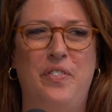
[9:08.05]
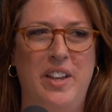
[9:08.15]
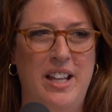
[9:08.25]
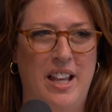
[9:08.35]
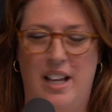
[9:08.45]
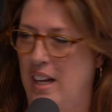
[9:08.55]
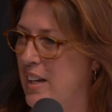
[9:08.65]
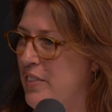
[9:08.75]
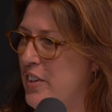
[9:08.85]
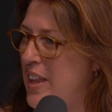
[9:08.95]

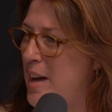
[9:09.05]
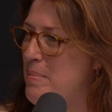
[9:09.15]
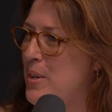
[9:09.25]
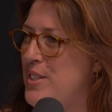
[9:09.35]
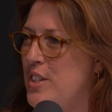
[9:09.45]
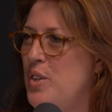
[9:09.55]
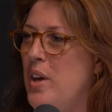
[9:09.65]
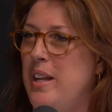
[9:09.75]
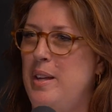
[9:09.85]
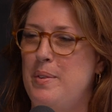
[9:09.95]
defeating for that person who,
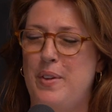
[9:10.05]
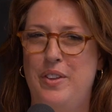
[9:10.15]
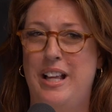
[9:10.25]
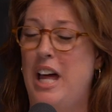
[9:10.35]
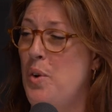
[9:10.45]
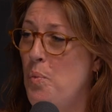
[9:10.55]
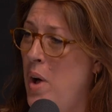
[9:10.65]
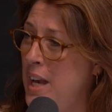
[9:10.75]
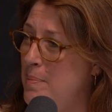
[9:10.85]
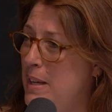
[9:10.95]
and he's probably like, I don't
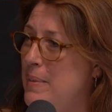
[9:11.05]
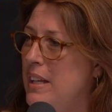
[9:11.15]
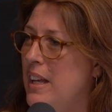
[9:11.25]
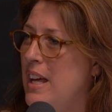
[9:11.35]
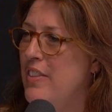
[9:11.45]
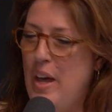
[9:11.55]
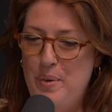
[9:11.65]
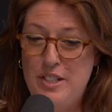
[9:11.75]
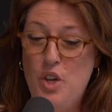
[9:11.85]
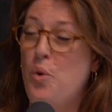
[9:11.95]
want to be, but that
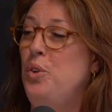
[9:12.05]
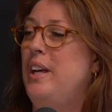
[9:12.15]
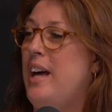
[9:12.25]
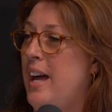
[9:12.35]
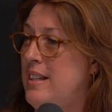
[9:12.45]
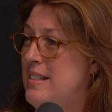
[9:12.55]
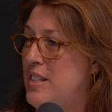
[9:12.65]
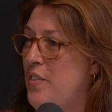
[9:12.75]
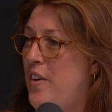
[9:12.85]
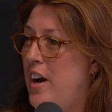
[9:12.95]
was the only guidance
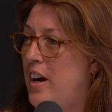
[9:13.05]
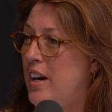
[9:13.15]
so far.